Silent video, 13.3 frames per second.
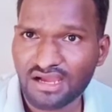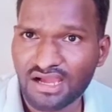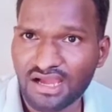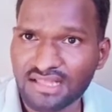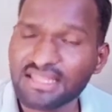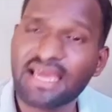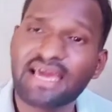
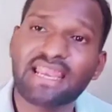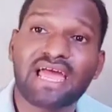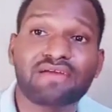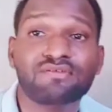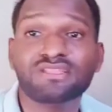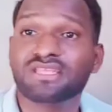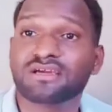and they are
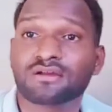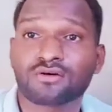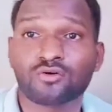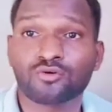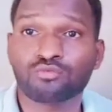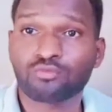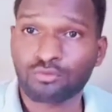having their
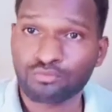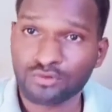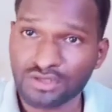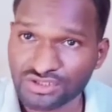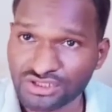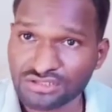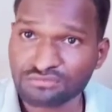own
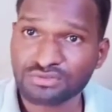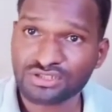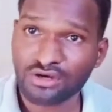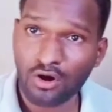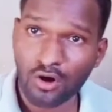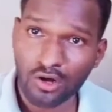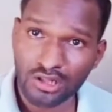population,
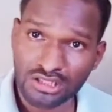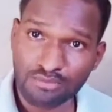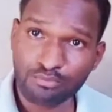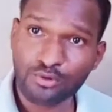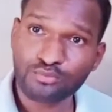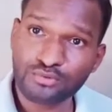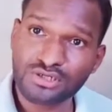but all the
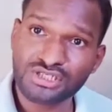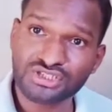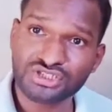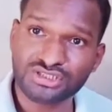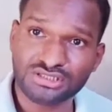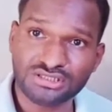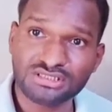
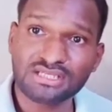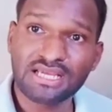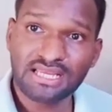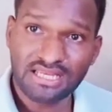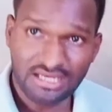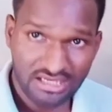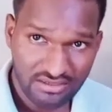populations
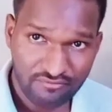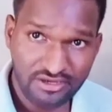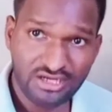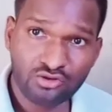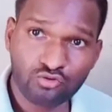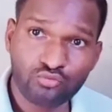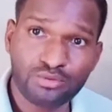
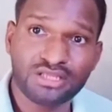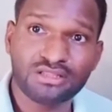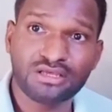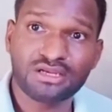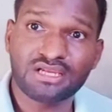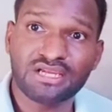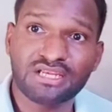living
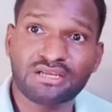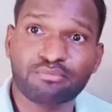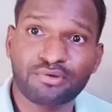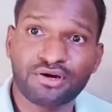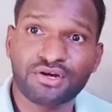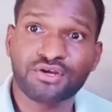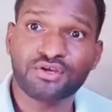together in a
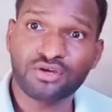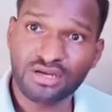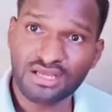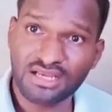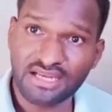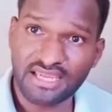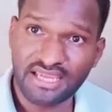
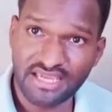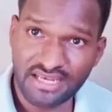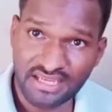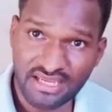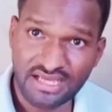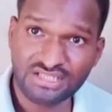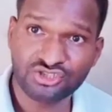particular
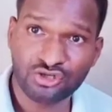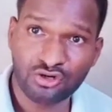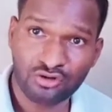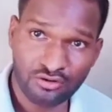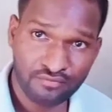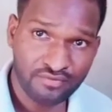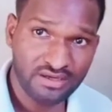area,
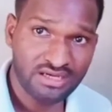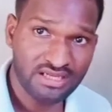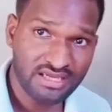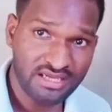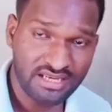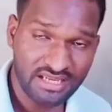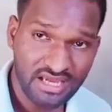geographical
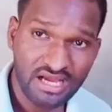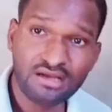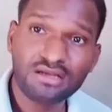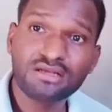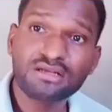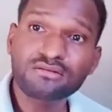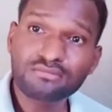area,
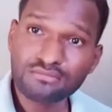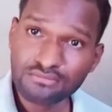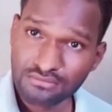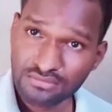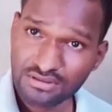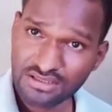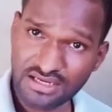
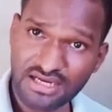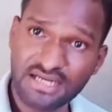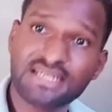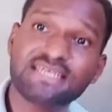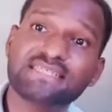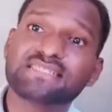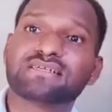it
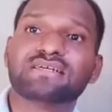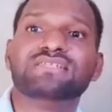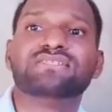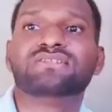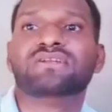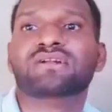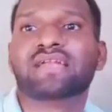is
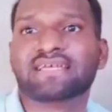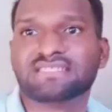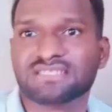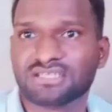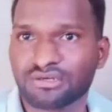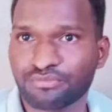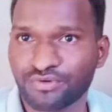considered as
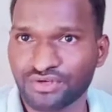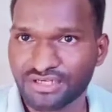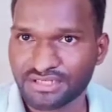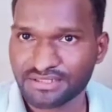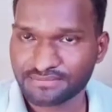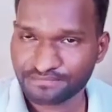a community.